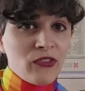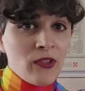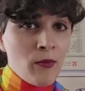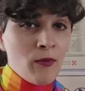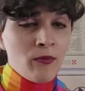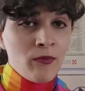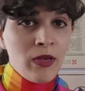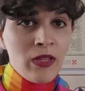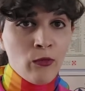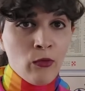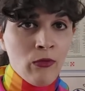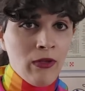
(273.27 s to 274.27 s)
some
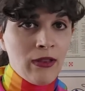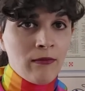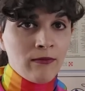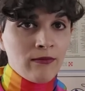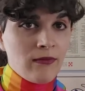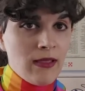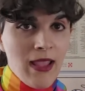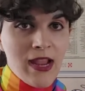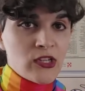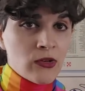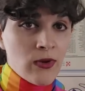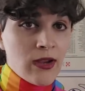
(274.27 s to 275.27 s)
medieval and
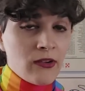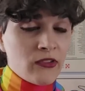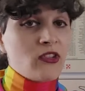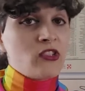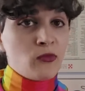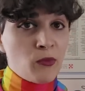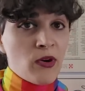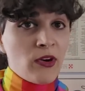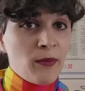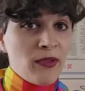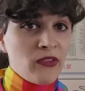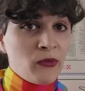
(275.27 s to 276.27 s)
ancient writers such as
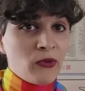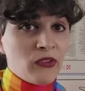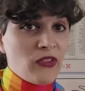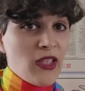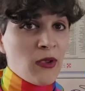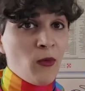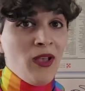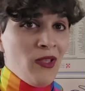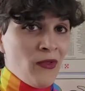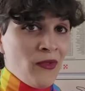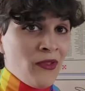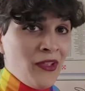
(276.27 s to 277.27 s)
Barnabas were saying,
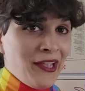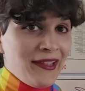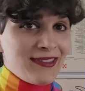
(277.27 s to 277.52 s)
well,